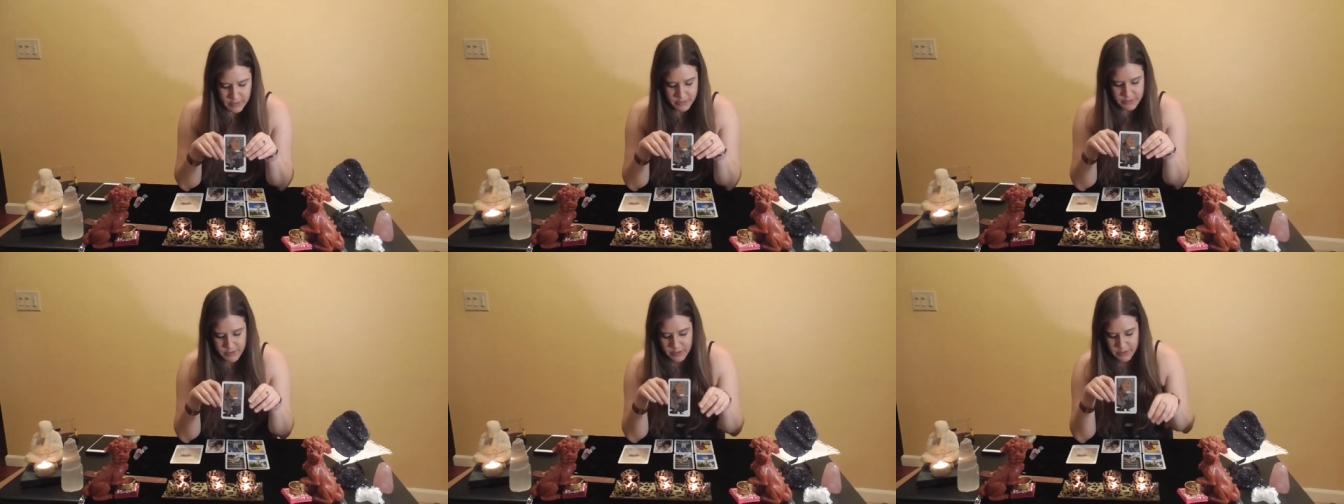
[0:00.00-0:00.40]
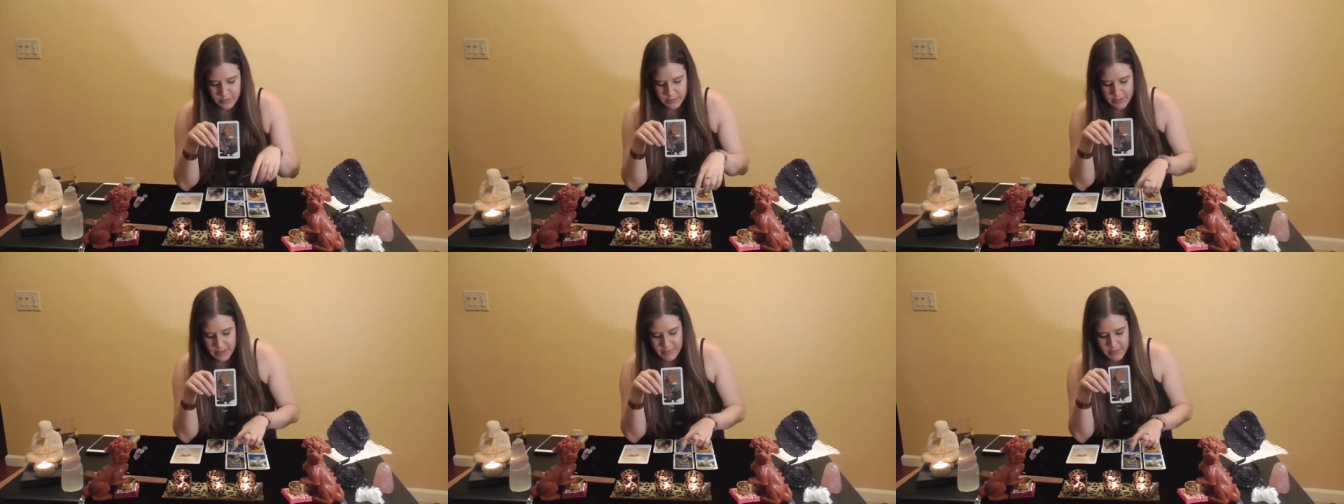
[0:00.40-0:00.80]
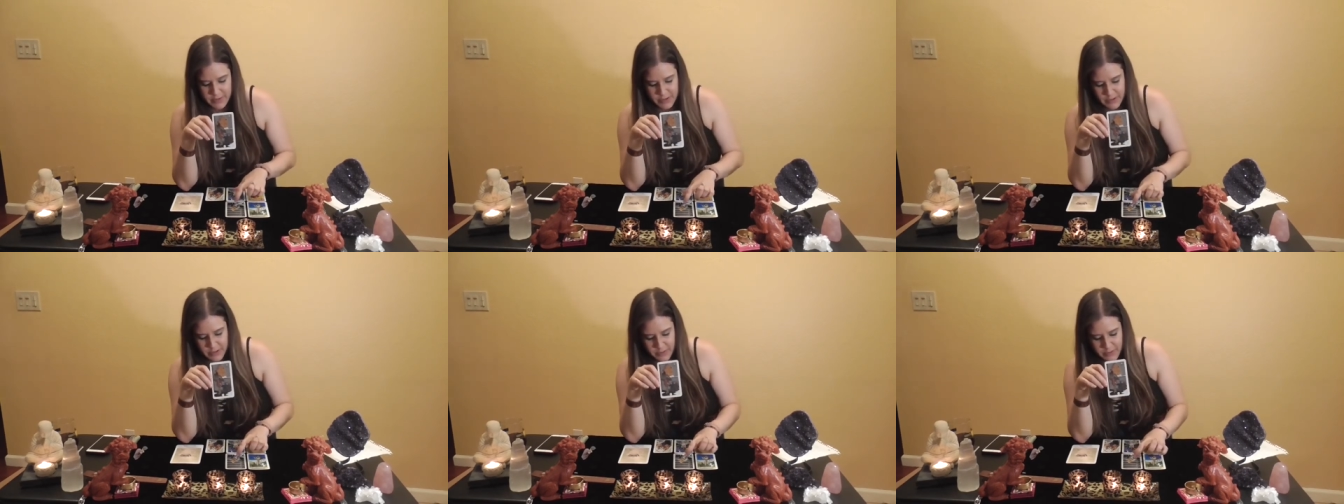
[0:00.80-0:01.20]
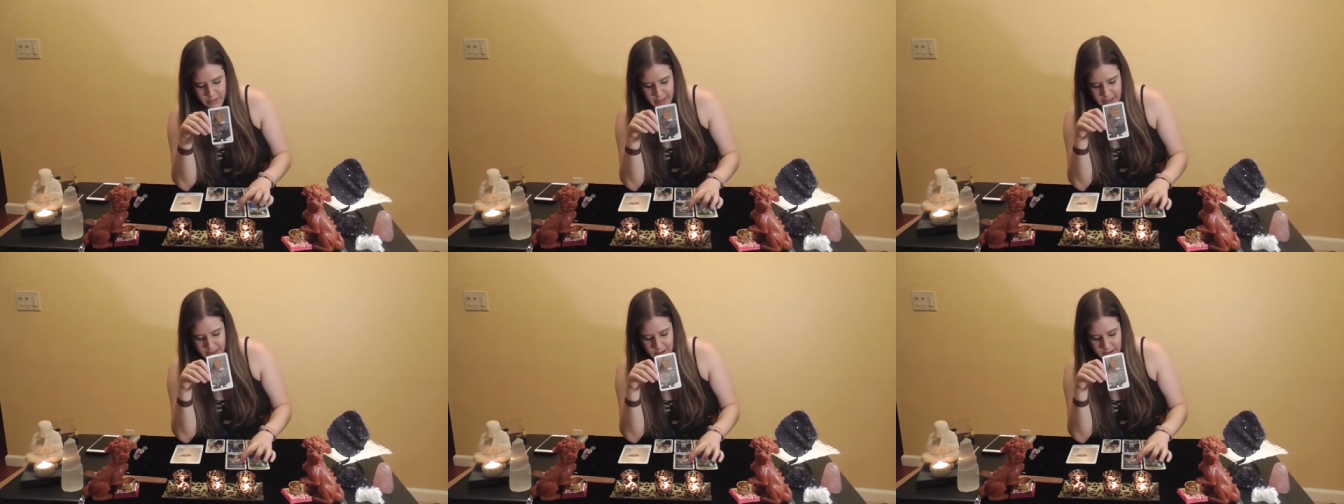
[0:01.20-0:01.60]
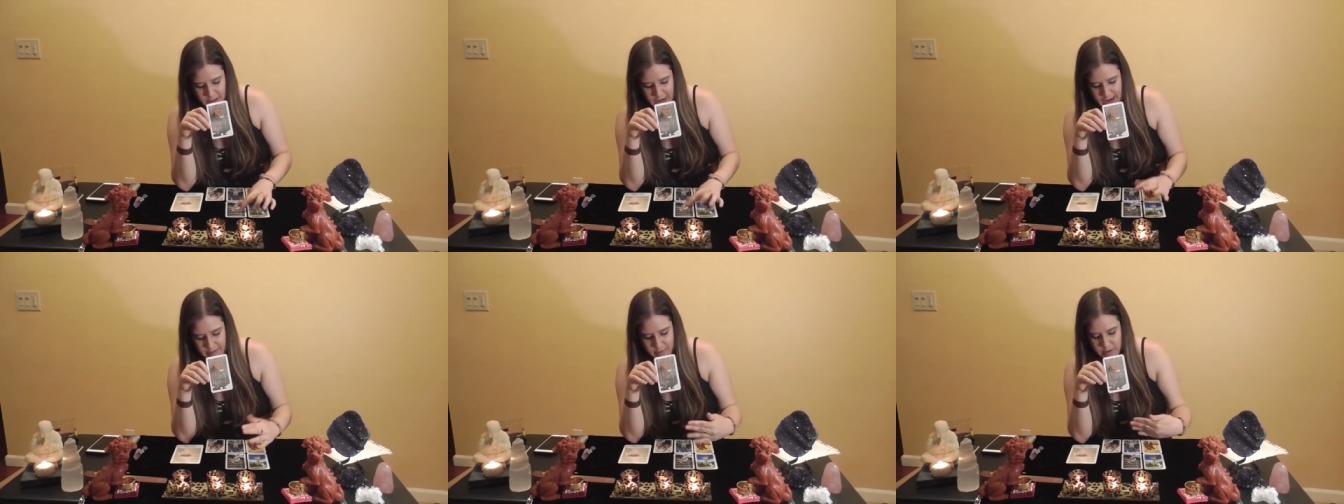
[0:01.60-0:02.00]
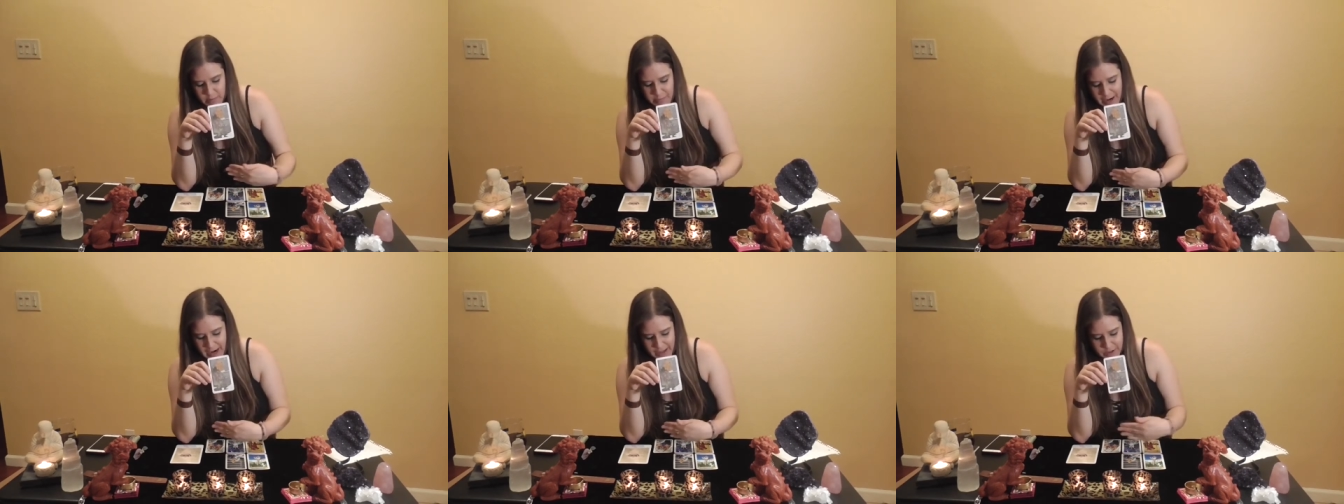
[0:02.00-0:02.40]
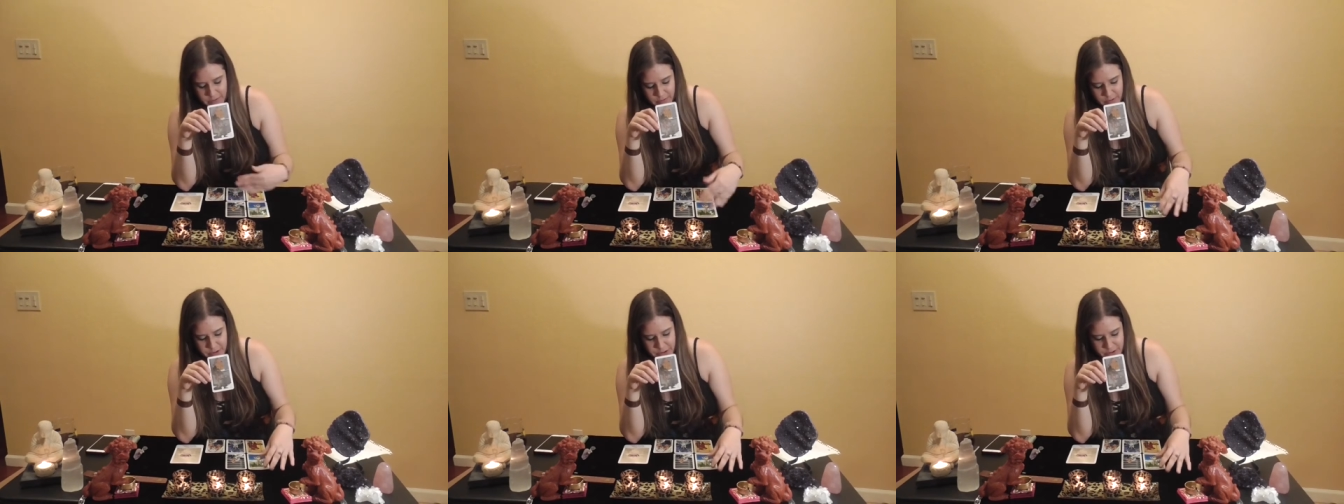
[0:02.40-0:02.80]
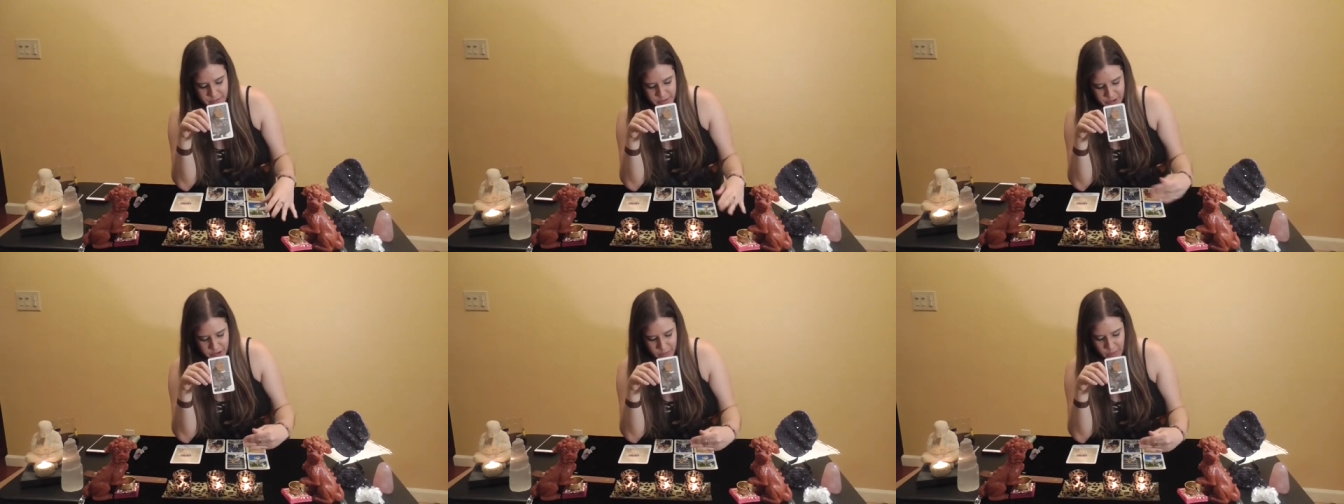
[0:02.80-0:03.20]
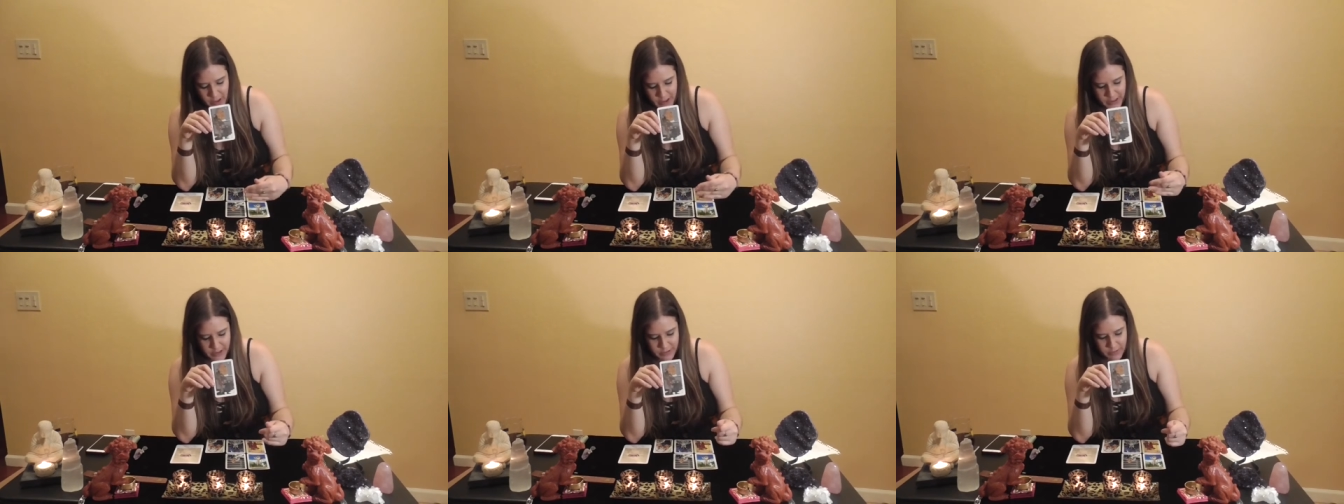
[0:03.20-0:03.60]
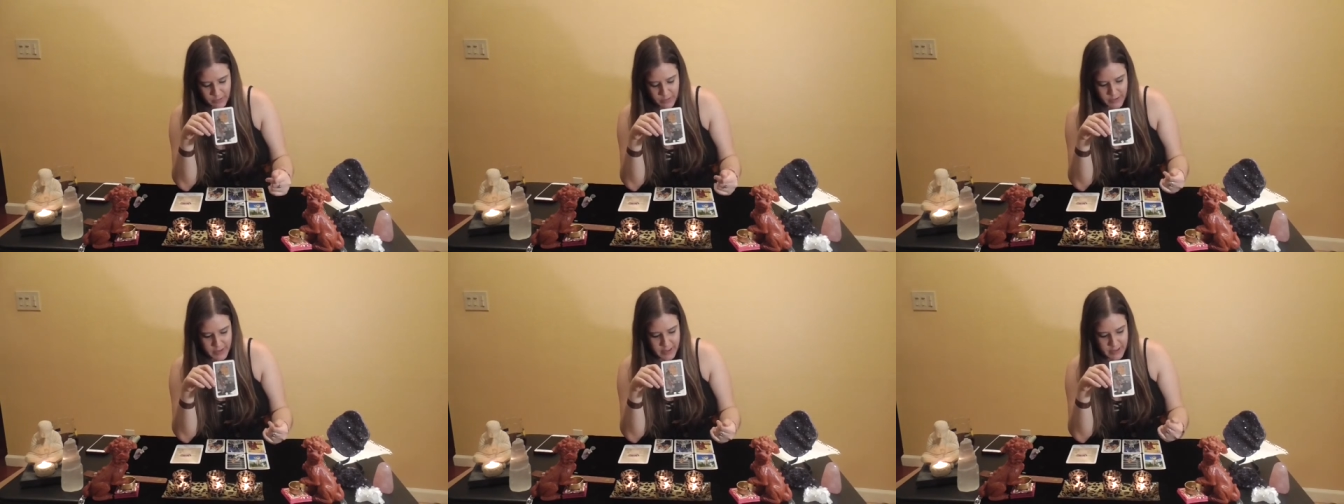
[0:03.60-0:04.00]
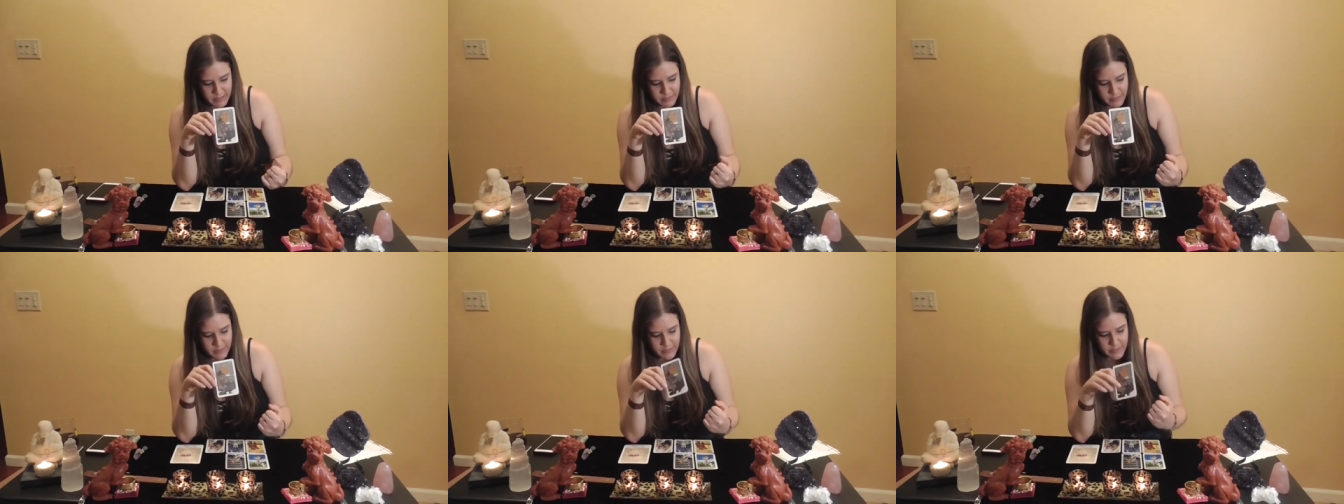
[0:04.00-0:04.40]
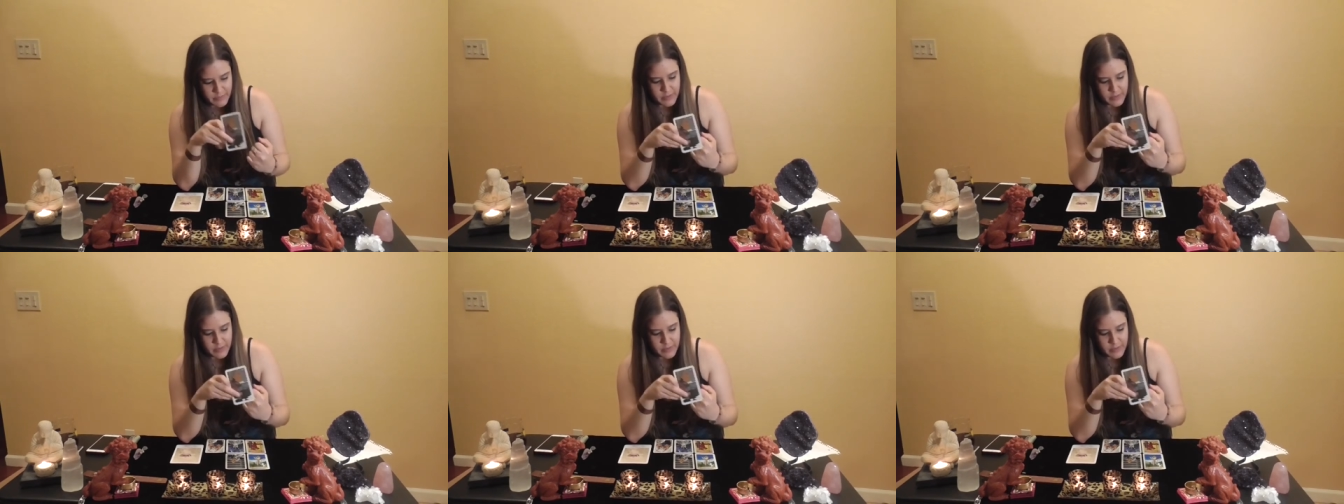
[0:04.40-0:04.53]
So even though they have their back toward you and you're walking toward them,